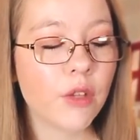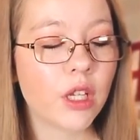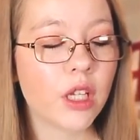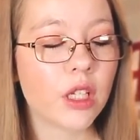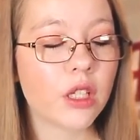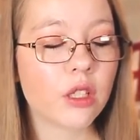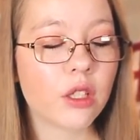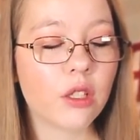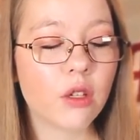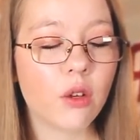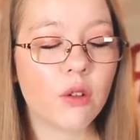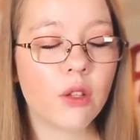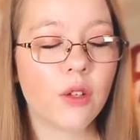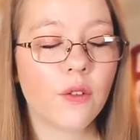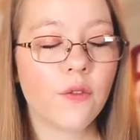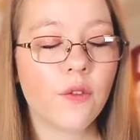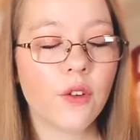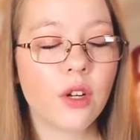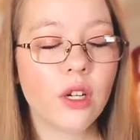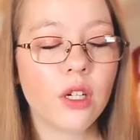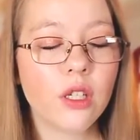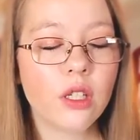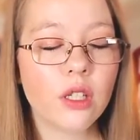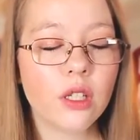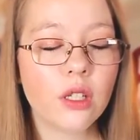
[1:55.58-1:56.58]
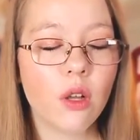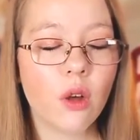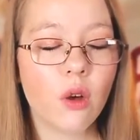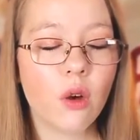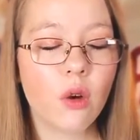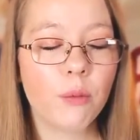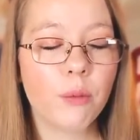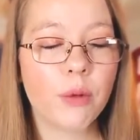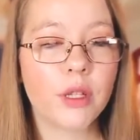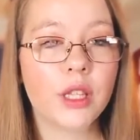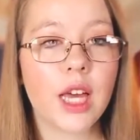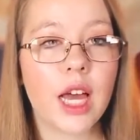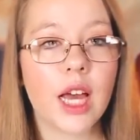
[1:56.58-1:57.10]
So the first
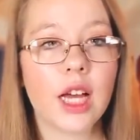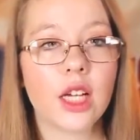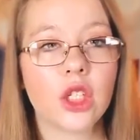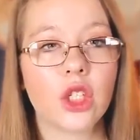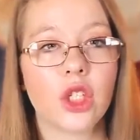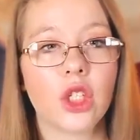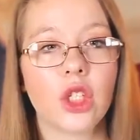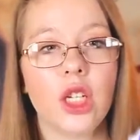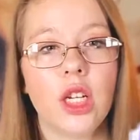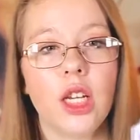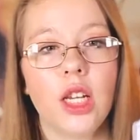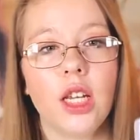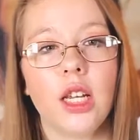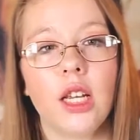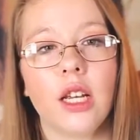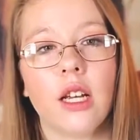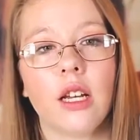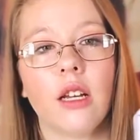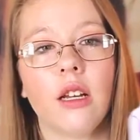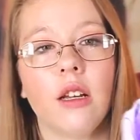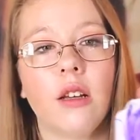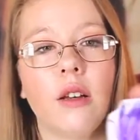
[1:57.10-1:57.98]
soap that she